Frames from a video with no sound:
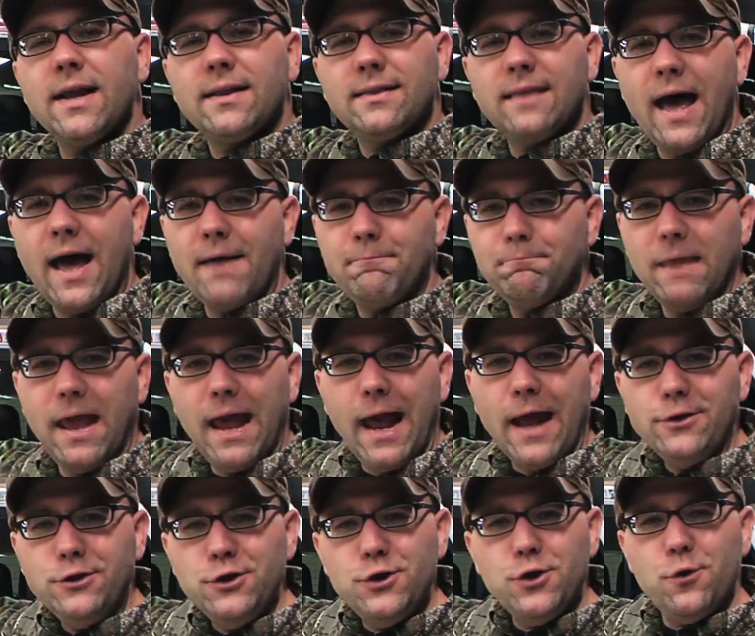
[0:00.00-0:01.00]
like that,
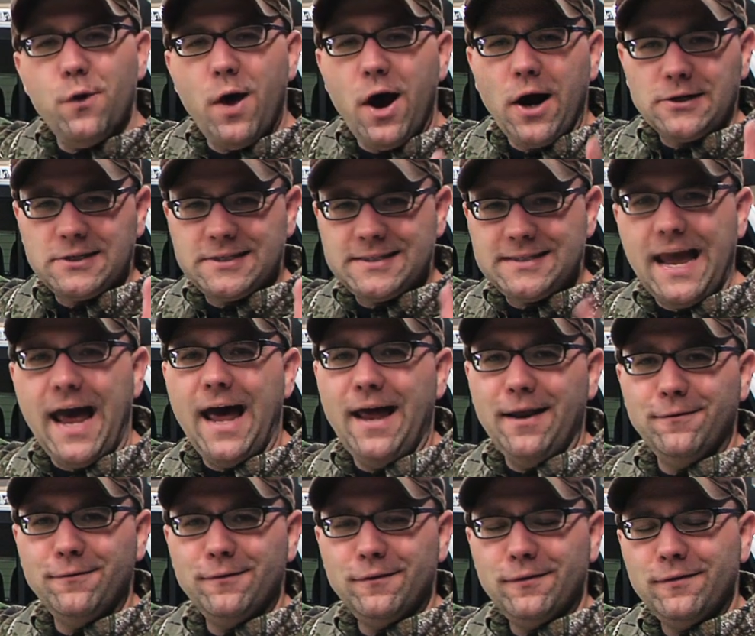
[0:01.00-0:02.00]
and you are
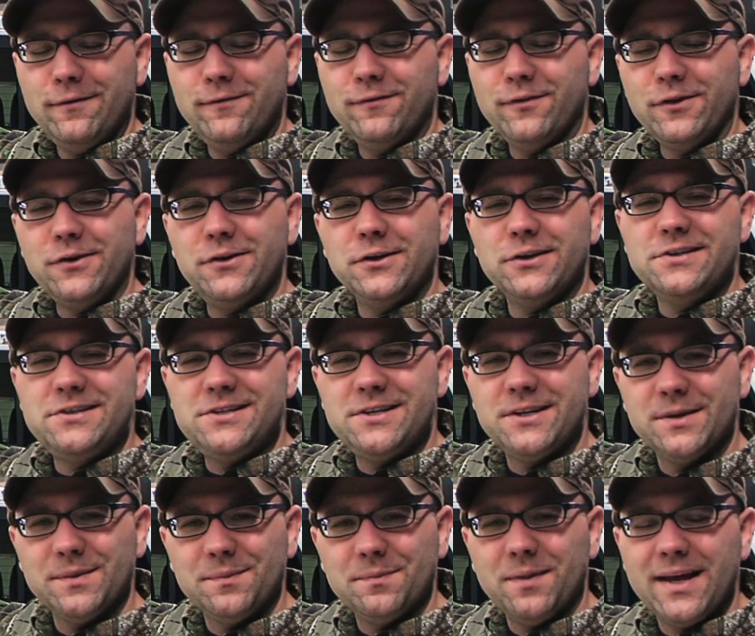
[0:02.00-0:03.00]
set for good
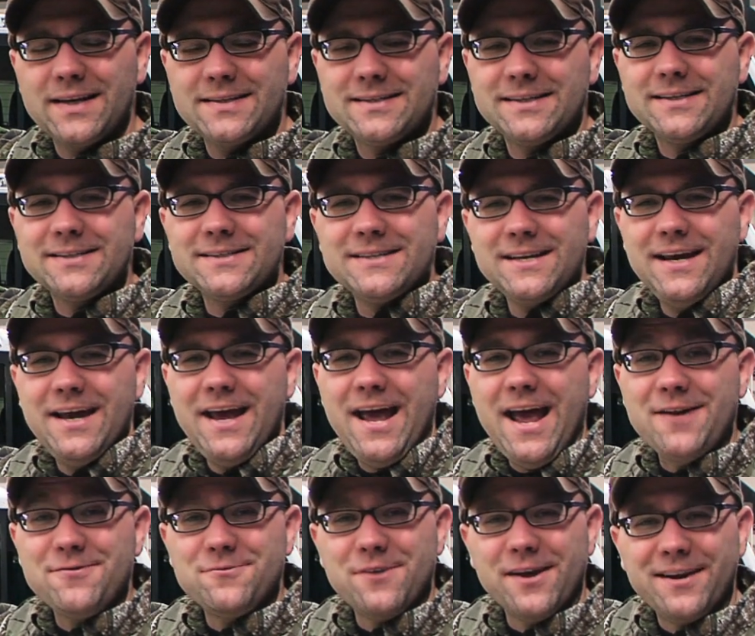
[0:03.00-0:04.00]
cheer, blessings,
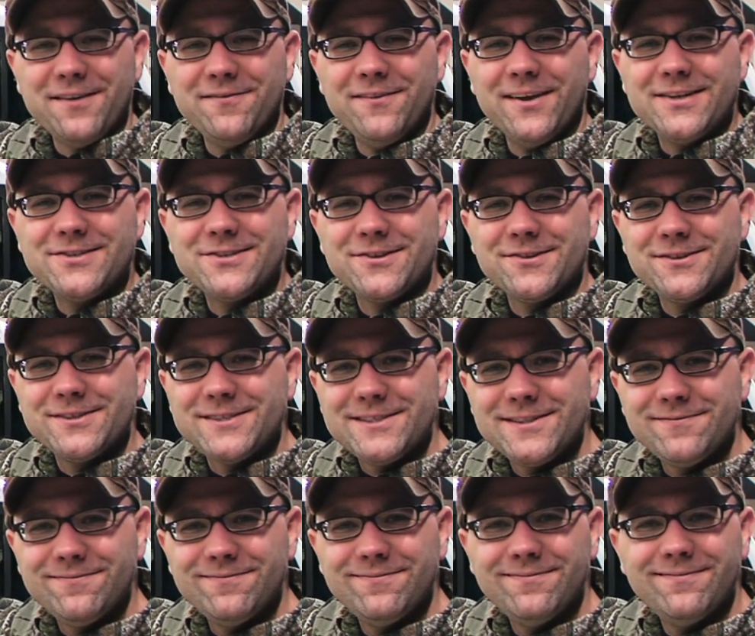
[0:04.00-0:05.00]
and great adventures.